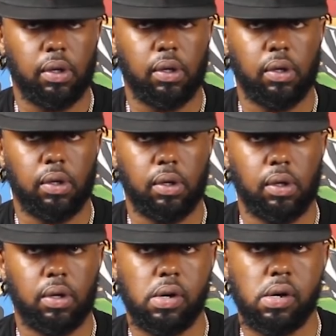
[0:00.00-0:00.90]

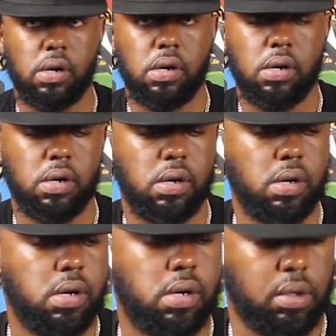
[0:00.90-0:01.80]

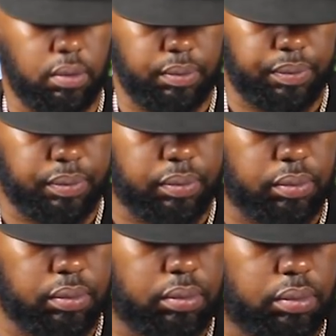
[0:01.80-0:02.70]

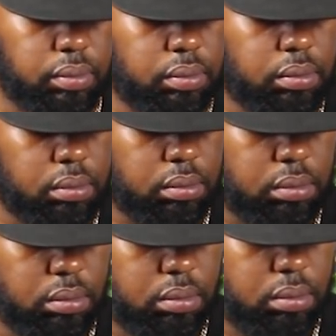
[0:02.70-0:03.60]

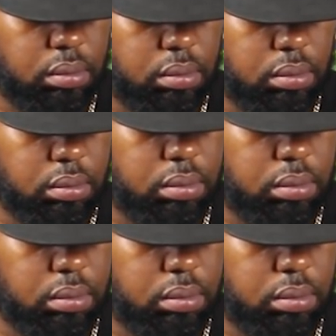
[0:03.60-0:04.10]
This person isn't speaking.